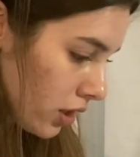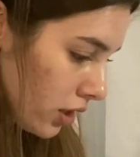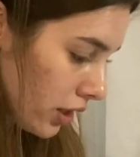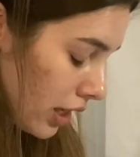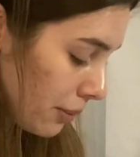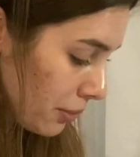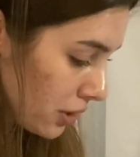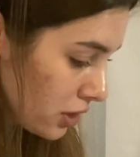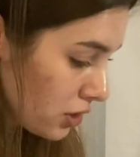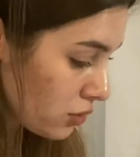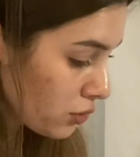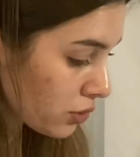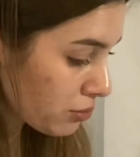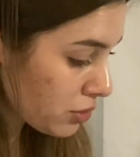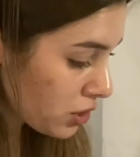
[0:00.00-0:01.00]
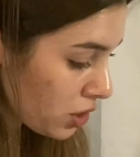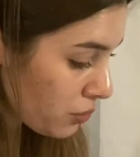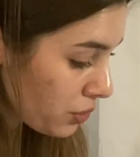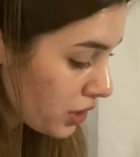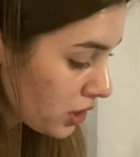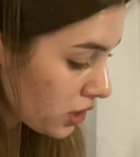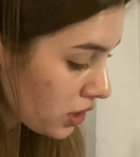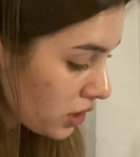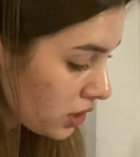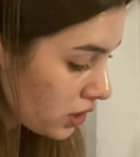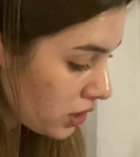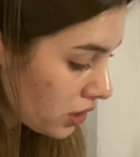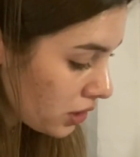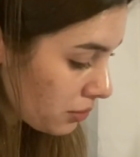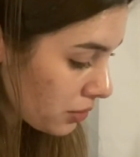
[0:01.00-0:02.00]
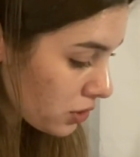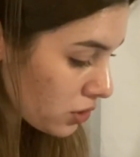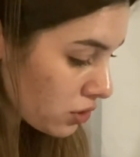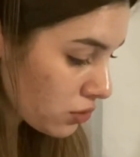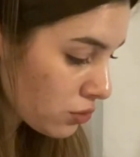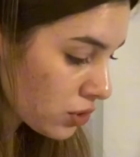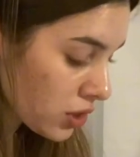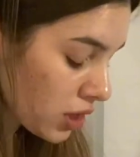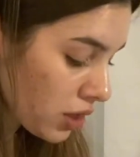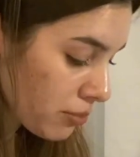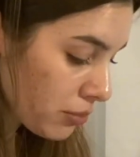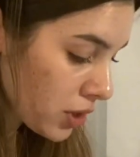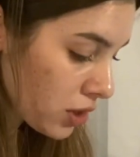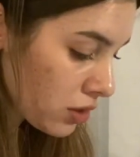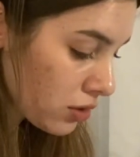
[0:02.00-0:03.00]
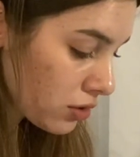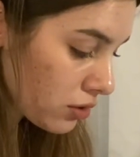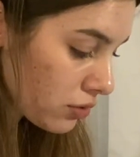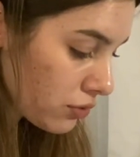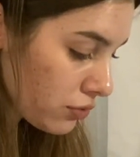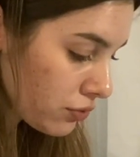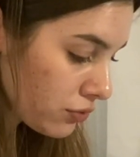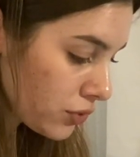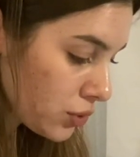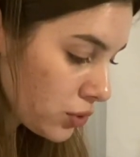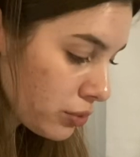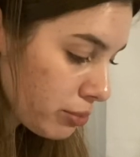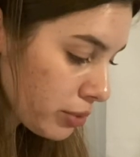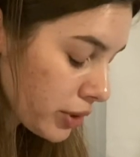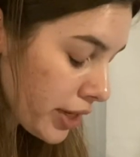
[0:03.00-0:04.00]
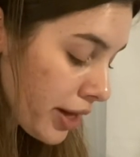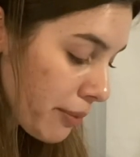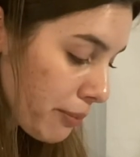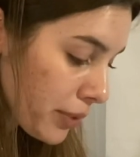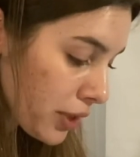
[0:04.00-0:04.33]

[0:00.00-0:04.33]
I wanted to do some sewing. I wanted to do some food prep.